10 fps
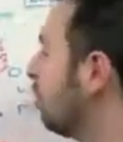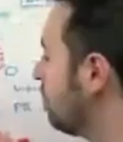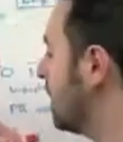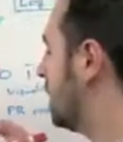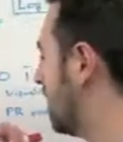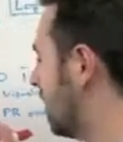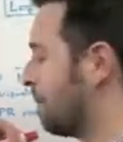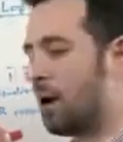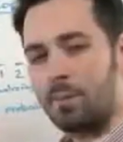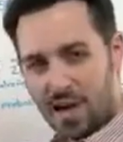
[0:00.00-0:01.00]
Don't be
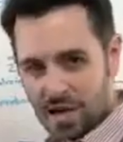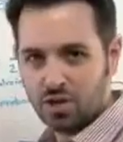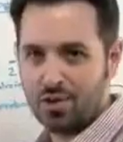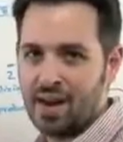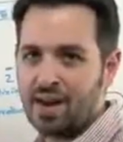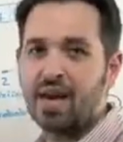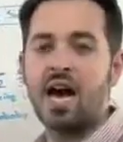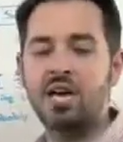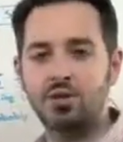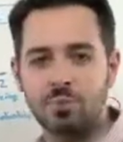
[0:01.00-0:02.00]
thinking about PageRank
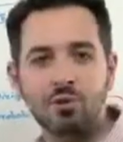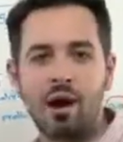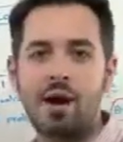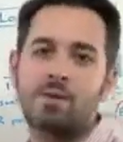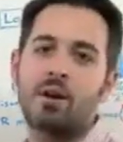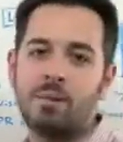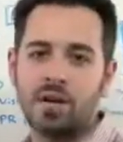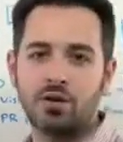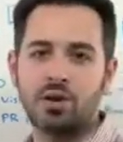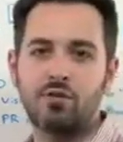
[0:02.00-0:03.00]
as your primary
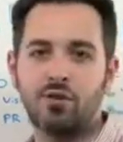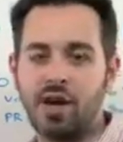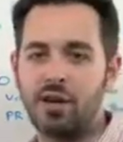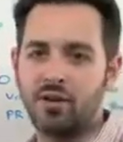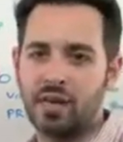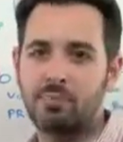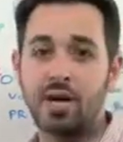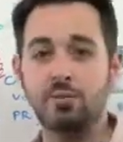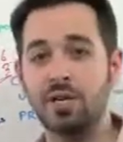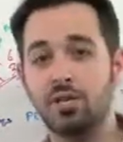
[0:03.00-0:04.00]
metric for valuing link
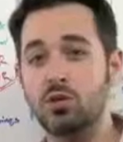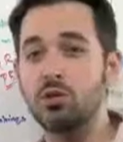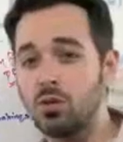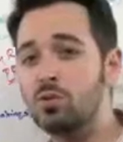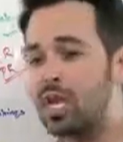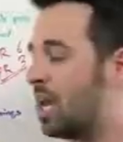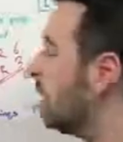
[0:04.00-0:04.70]
prospects. You